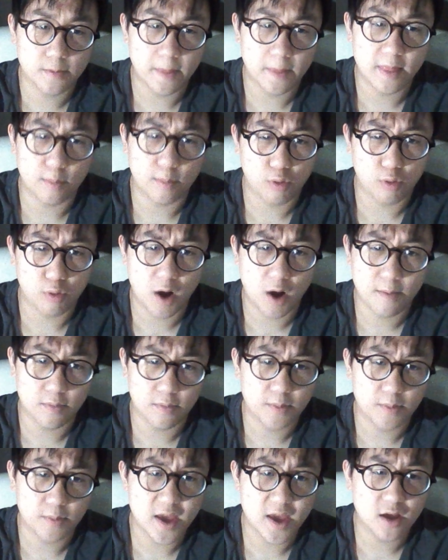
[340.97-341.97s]
in the prime
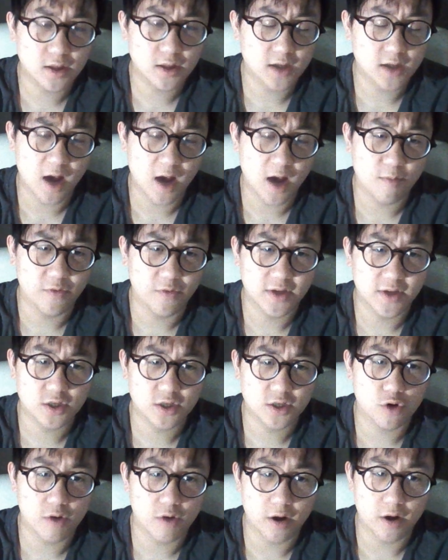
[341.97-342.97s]
peak time of his
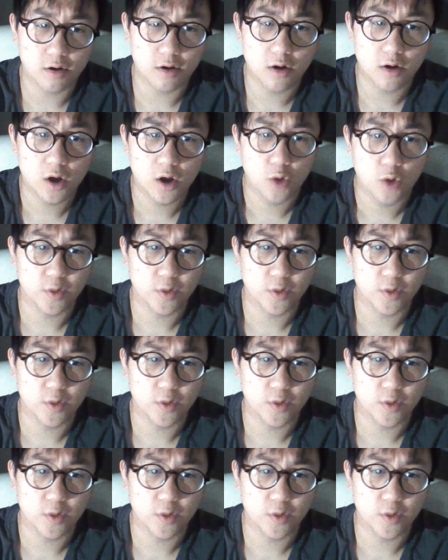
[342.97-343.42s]
career,